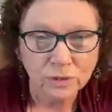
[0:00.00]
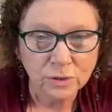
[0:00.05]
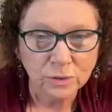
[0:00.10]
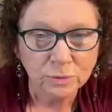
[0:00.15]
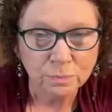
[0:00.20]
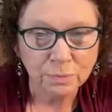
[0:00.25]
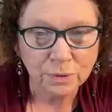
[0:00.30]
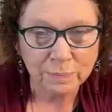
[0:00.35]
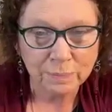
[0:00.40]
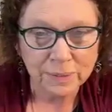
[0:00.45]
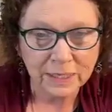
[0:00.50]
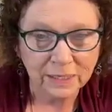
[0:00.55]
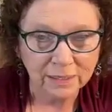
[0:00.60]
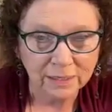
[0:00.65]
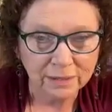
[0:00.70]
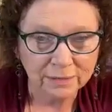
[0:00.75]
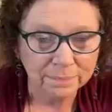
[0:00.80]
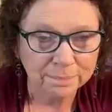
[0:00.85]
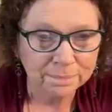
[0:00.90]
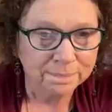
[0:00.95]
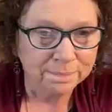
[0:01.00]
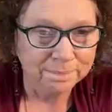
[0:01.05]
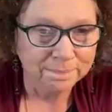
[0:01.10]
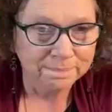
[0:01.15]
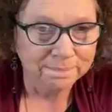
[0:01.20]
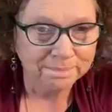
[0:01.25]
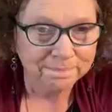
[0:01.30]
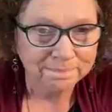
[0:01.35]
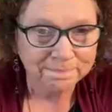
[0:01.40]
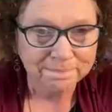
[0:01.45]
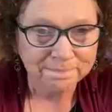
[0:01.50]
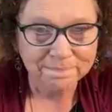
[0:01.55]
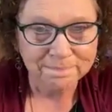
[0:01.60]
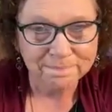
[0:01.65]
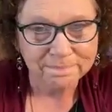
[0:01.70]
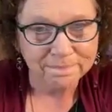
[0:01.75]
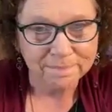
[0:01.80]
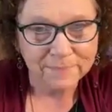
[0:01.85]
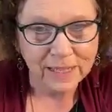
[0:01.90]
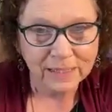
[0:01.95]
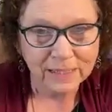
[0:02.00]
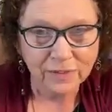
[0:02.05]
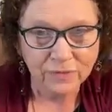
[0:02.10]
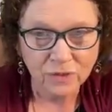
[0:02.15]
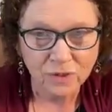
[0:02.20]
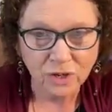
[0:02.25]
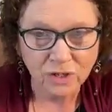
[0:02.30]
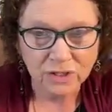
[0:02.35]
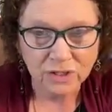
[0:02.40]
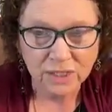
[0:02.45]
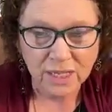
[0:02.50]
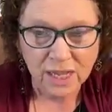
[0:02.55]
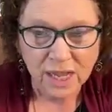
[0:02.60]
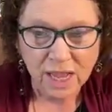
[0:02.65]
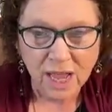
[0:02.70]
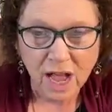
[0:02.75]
Good puppy. I love dogs.